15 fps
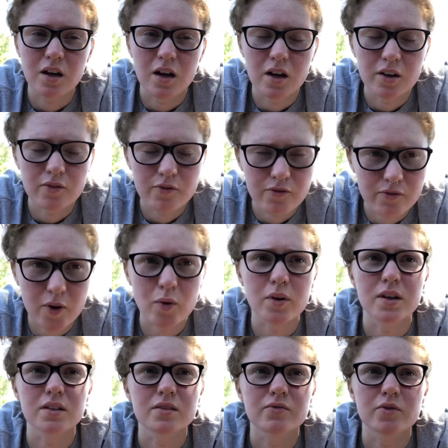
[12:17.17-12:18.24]

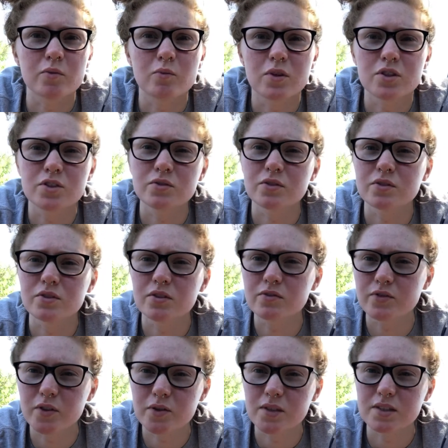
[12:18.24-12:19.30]
Unfocus from what you are so
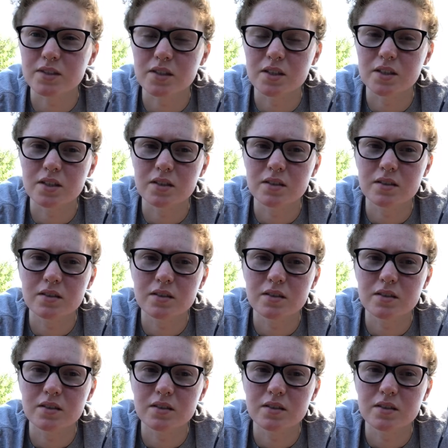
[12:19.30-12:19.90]
focused on.